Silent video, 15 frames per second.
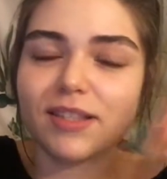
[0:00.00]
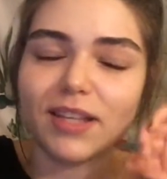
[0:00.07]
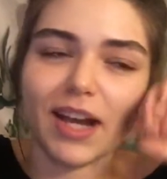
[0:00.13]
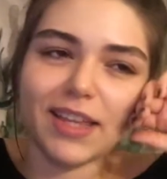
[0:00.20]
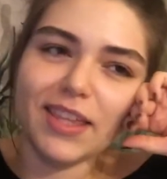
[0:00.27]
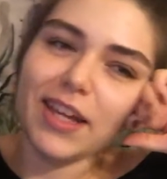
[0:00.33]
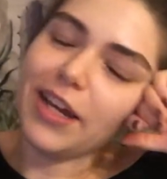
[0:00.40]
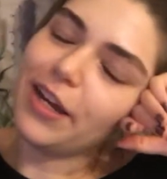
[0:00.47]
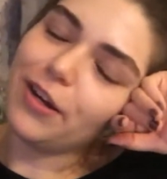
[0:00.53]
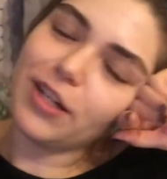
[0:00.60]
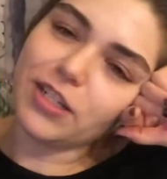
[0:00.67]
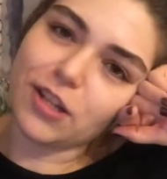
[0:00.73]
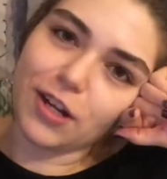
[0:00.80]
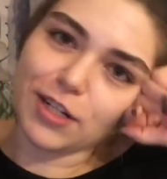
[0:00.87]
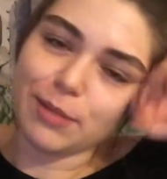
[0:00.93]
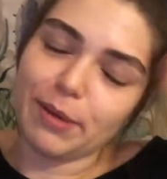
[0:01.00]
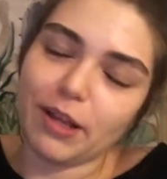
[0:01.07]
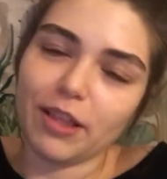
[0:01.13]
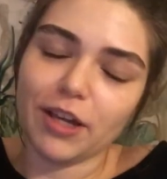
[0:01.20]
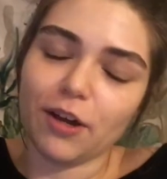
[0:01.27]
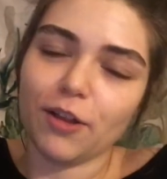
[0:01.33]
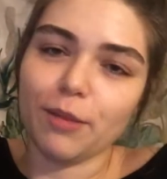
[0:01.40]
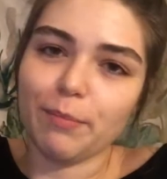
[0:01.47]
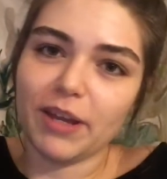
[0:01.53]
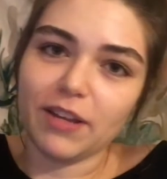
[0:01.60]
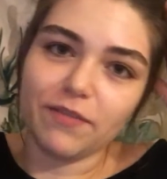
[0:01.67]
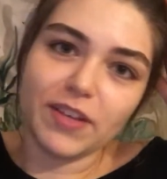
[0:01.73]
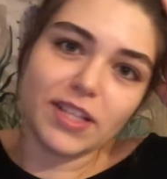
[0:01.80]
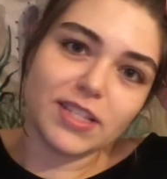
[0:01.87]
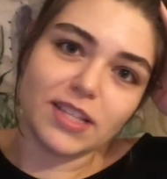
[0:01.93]
I think I already talked about like all the
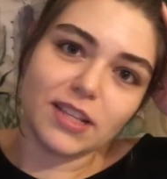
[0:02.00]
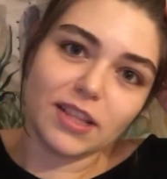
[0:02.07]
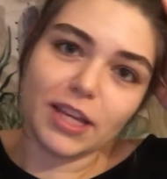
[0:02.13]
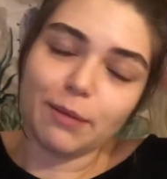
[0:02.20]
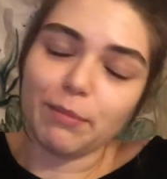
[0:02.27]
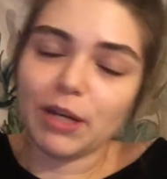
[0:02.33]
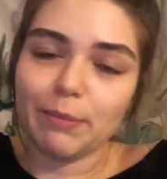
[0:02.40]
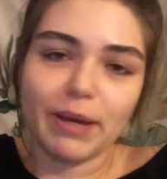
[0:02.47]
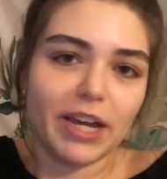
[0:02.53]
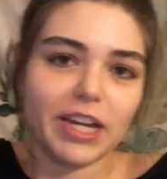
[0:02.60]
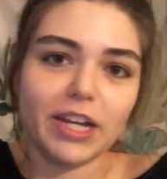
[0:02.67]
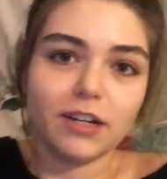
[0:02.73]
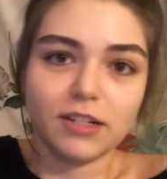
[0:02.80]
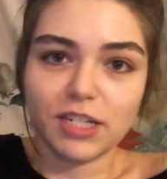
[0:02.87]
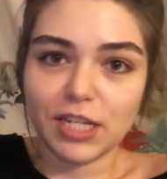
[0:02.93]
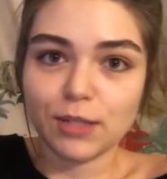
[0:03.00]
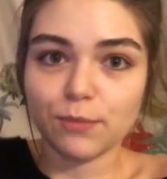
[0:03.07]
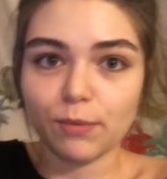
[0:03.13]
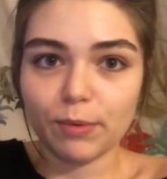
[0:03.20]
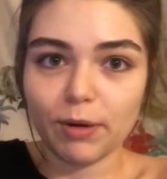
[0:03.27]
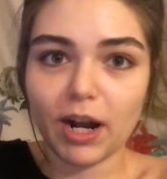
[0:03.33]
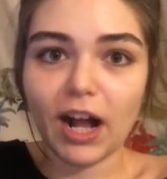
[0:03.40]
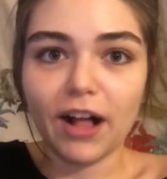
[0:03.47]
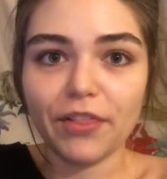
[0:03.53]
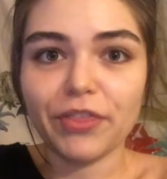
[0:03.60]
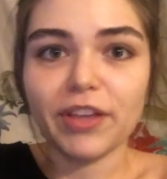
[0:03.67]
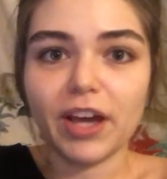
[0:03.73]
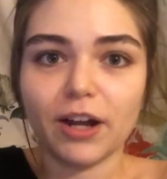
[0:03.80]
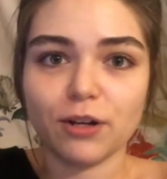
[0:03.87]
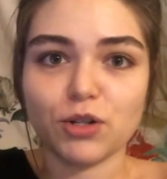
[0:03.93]
benefits and like money back guarantees when we were at
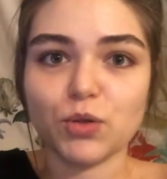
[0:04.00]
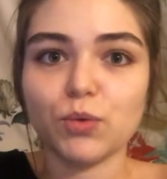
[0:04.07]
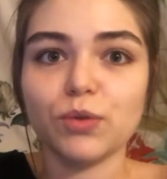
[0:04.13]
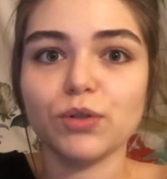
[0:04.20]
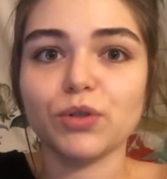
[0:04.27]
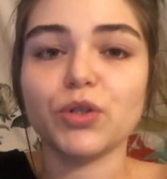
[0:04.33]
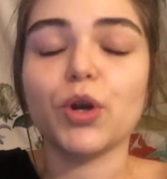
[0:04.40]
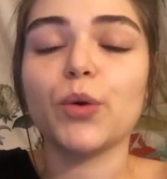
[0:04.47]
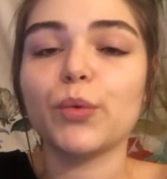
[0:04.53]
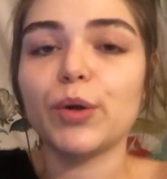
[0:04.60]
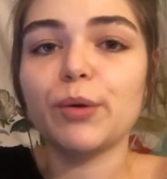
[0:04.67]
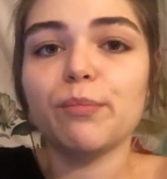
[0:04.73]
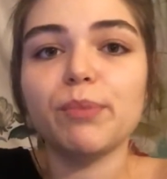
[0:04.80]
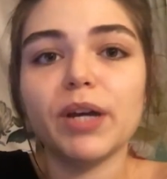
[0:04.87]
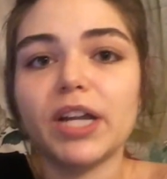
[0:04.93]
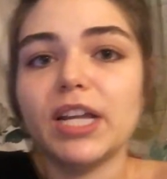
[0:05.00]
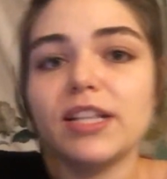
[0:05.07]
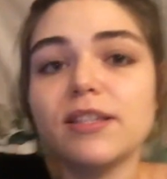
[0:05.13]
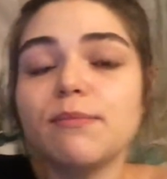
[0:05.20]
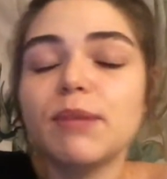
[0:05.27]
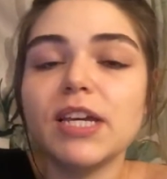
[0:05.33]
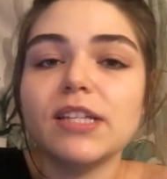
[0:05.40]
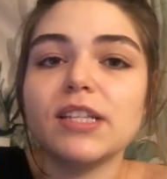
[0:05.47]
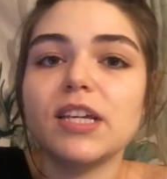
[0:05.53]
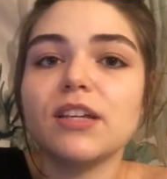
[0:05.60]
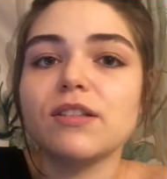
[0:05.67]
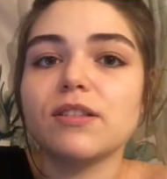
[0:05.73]
the actual showroom, but it's amazing.